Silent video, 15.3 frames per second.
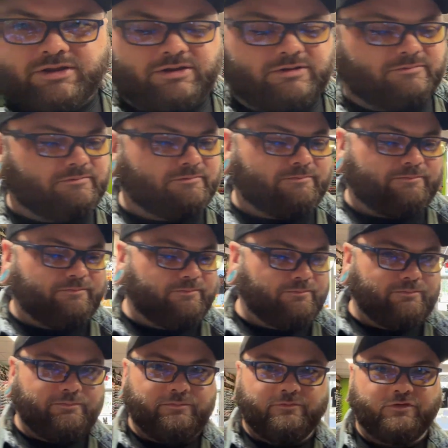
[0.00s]
it
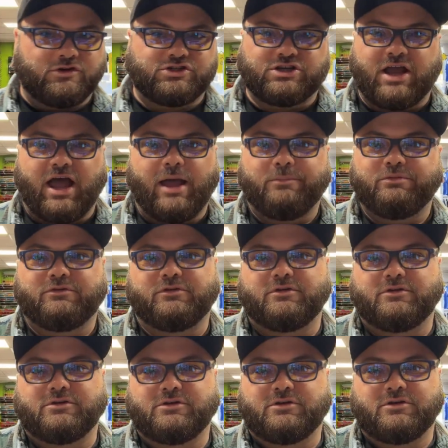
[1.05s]
for shops
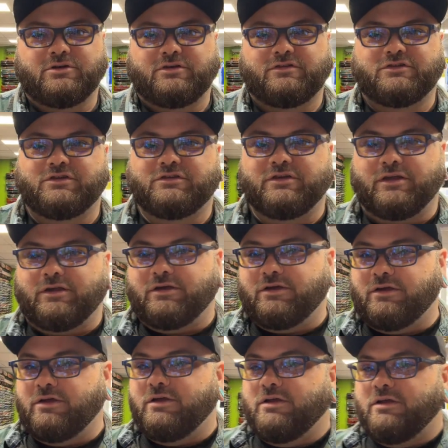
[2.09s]
or it's just like a